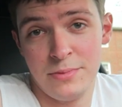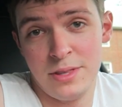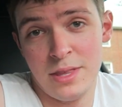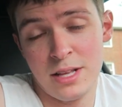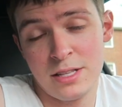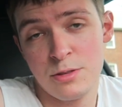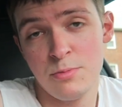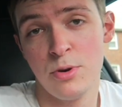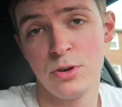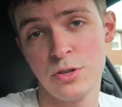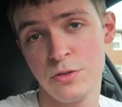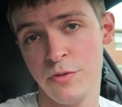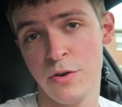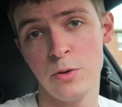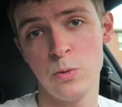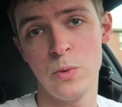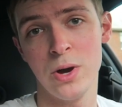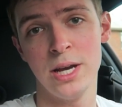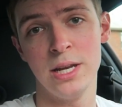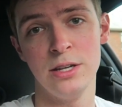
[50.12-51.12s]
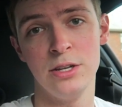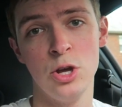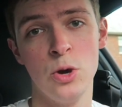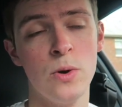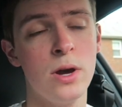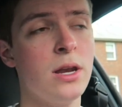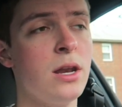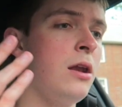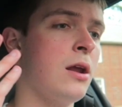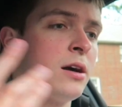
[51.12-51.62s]
that's the most fun way to
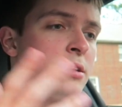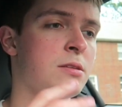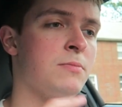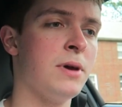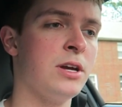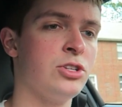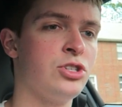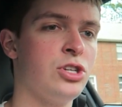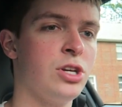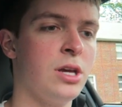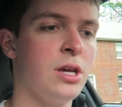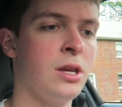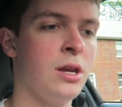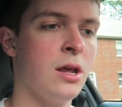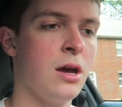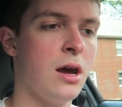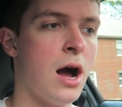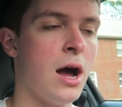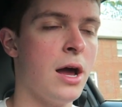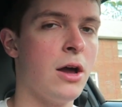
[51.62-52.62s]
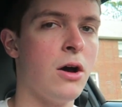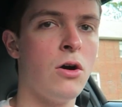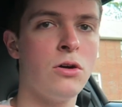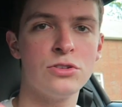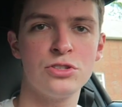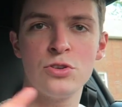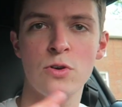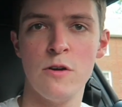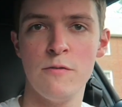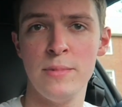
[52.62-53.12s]
do it. Not to mention, I
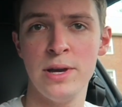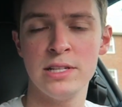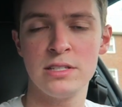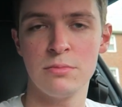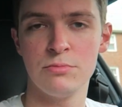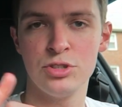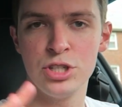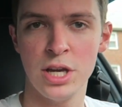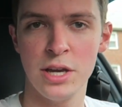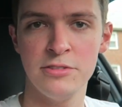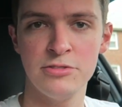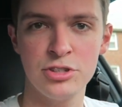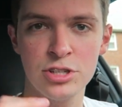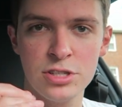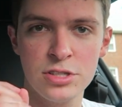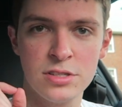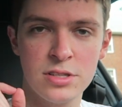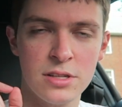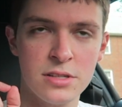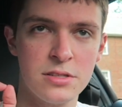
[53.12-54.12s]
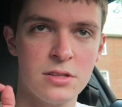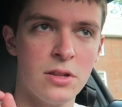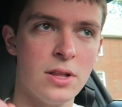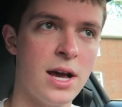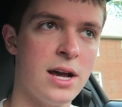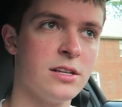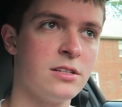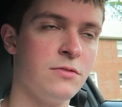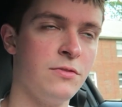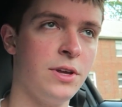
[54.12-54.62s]
also have made some changes since the
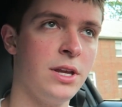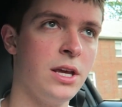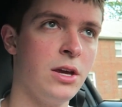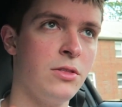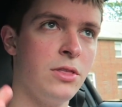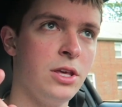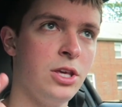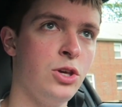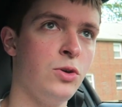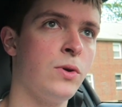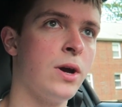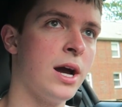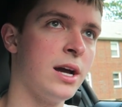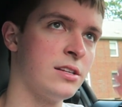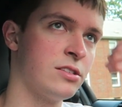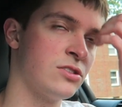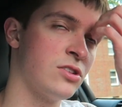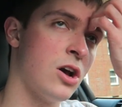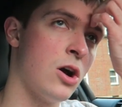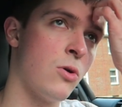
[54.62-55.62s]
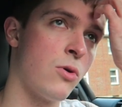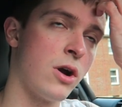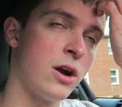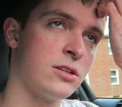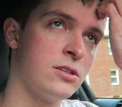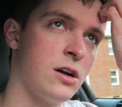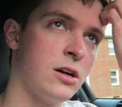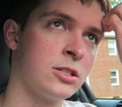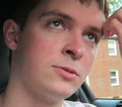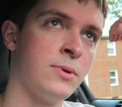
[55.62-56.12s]
last video that you guys saw where I
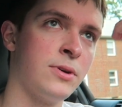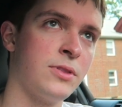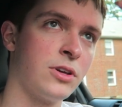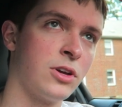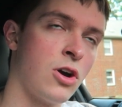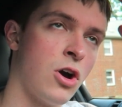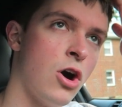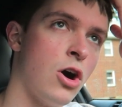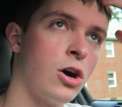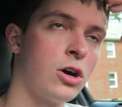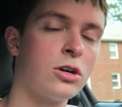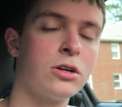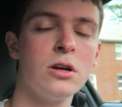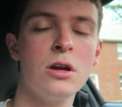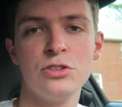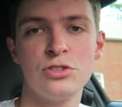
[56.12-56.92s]
talked about the car.